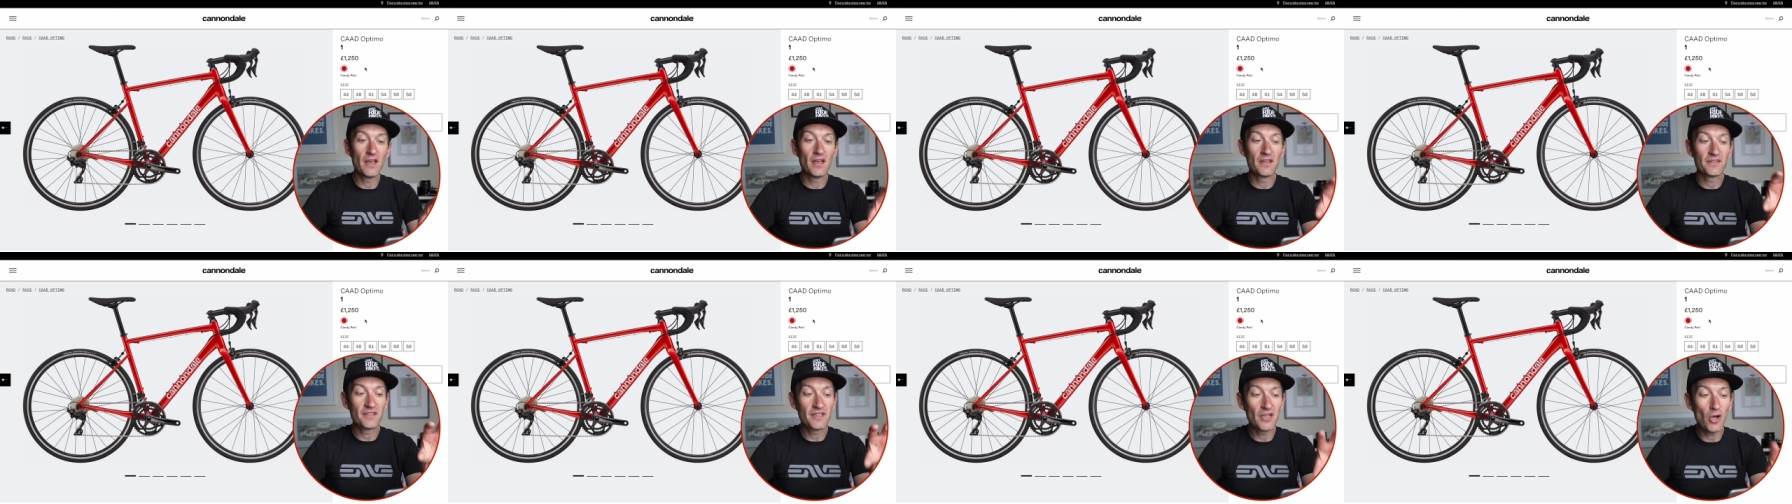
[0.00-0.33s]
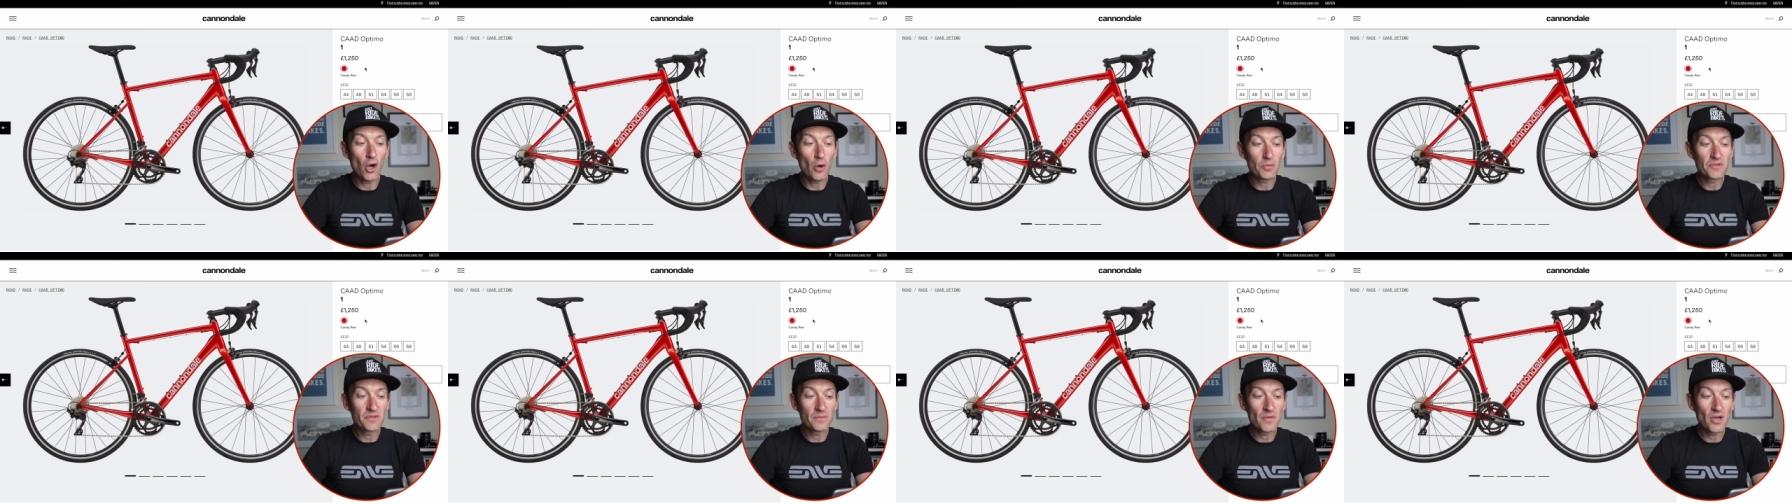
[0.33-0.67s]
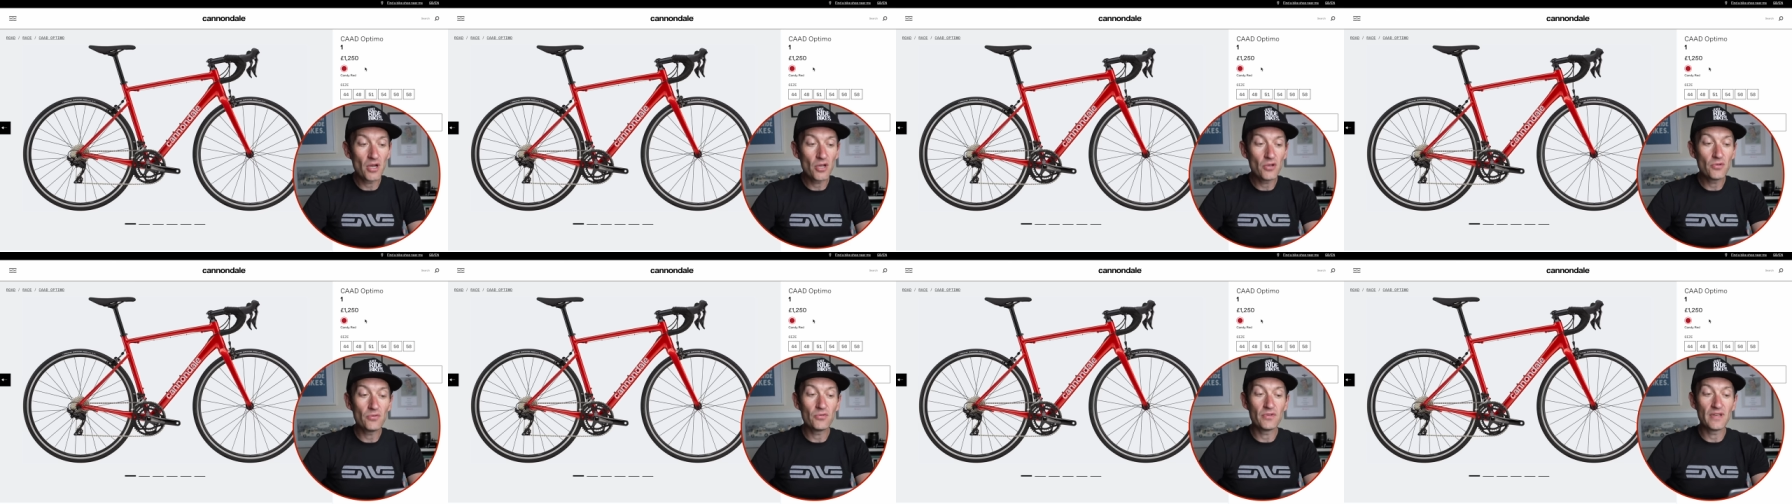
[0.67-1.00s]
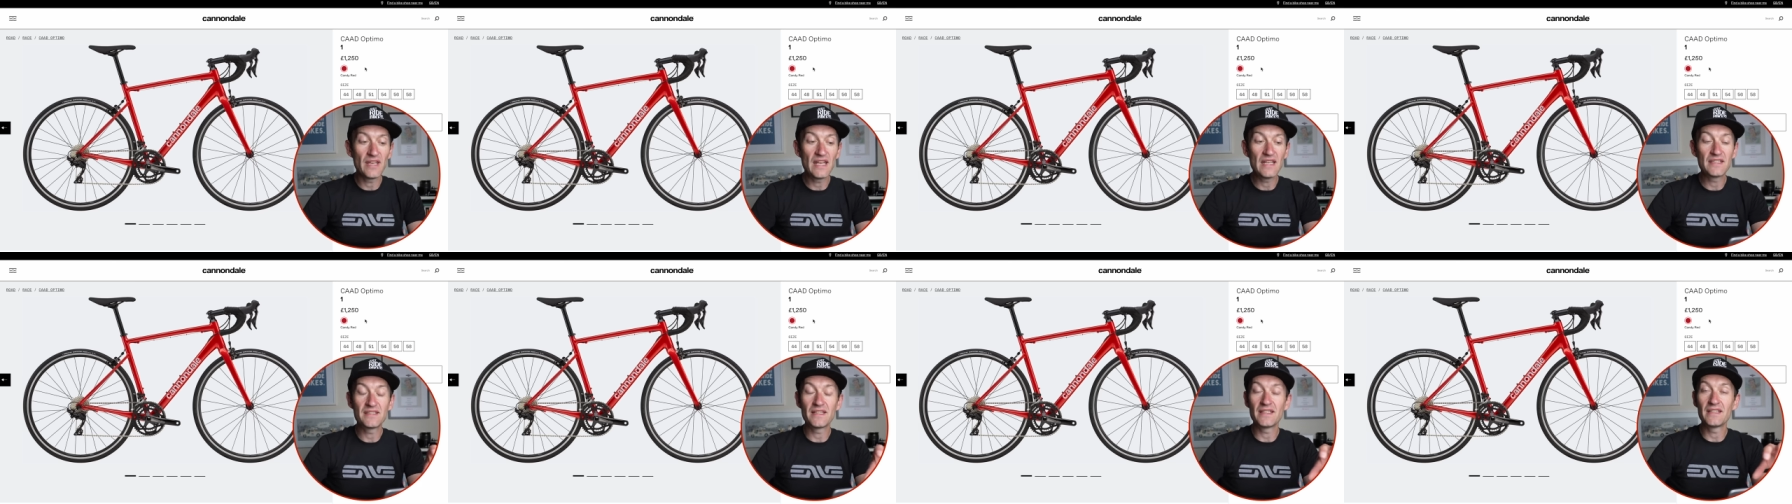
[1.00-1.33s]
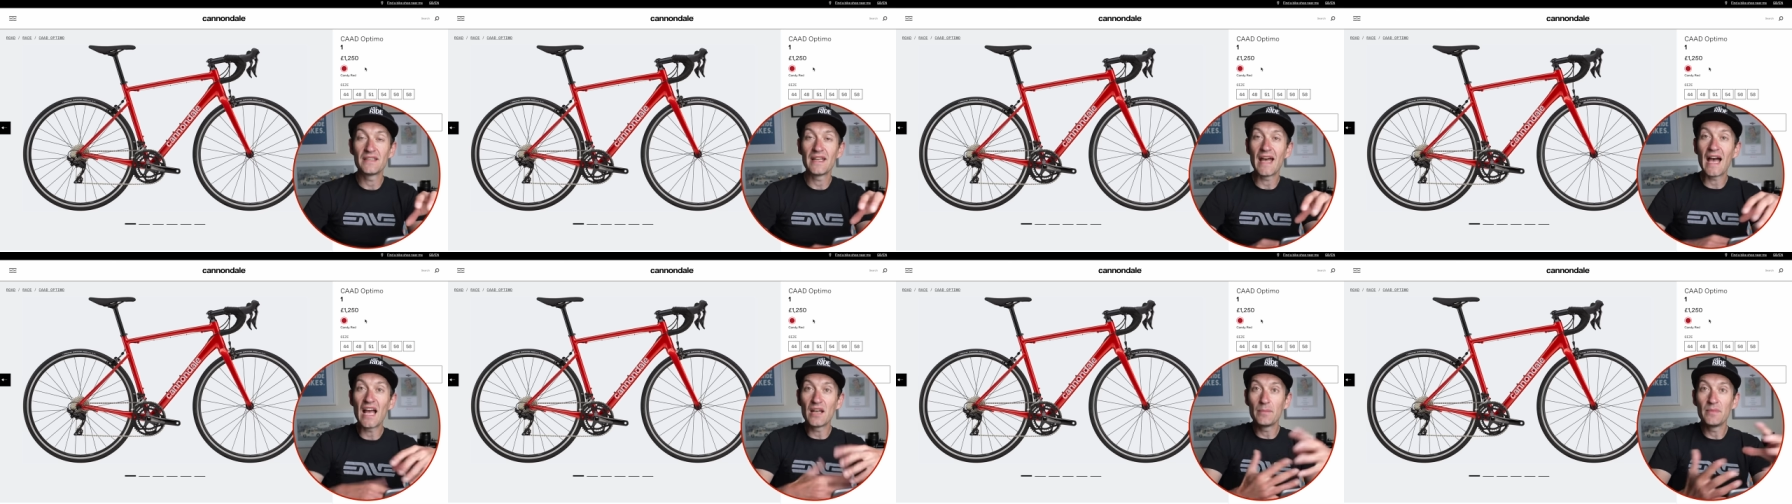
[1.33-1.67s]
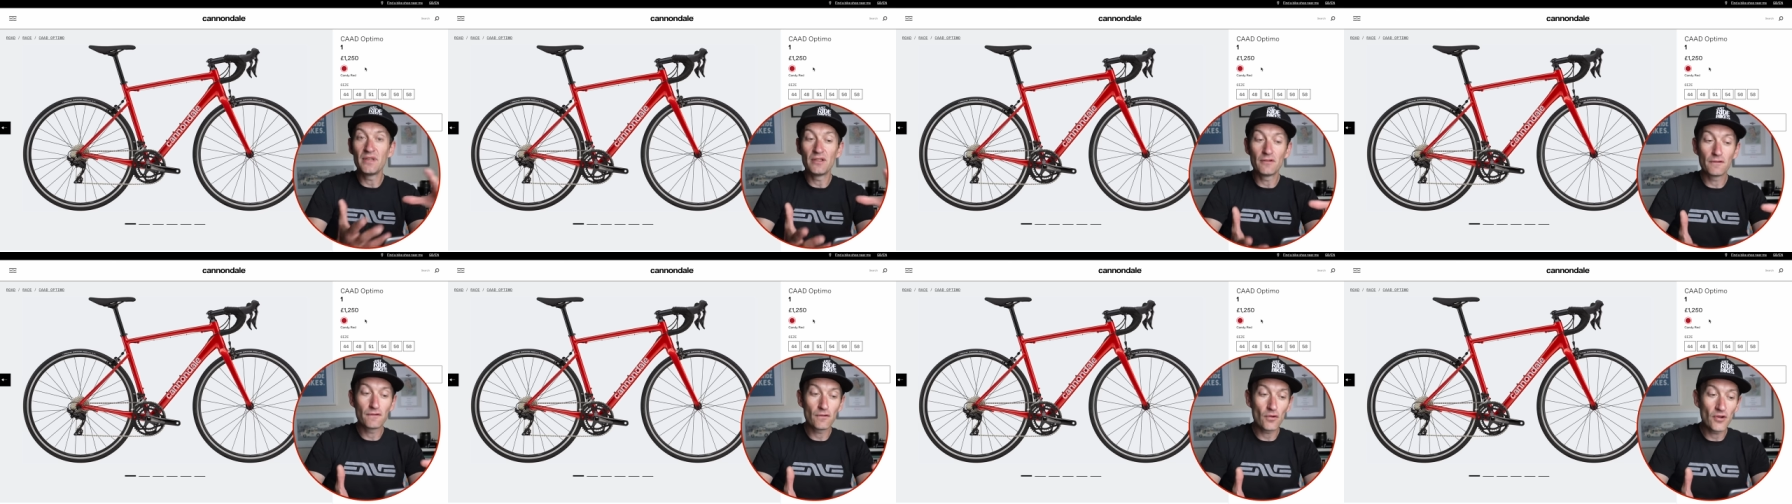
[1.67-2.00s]
So the Optimo is an
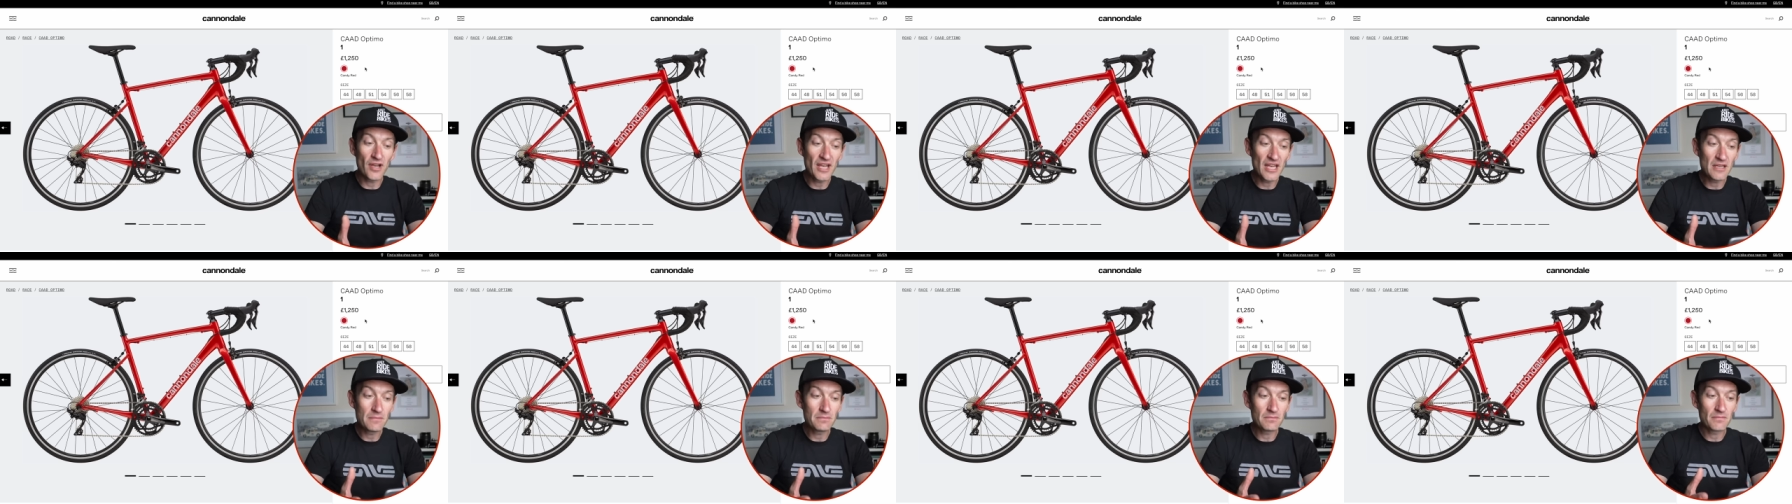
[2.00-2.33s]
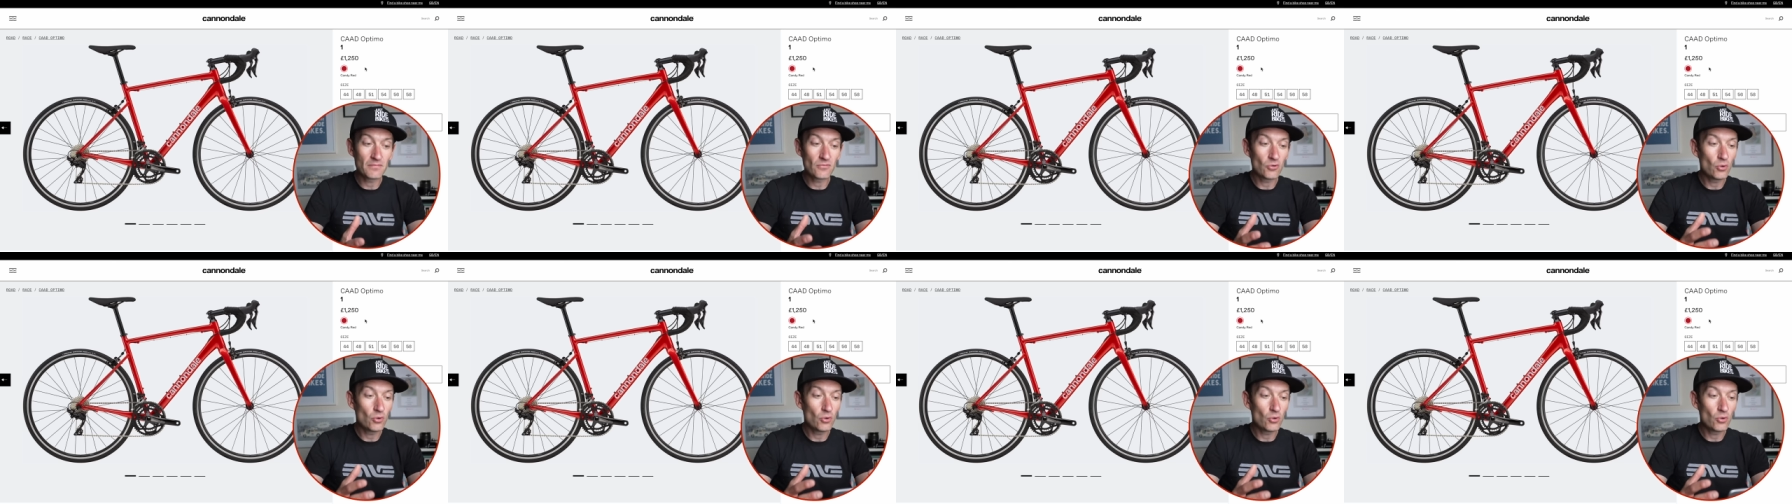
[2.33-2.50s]
aluminium frame,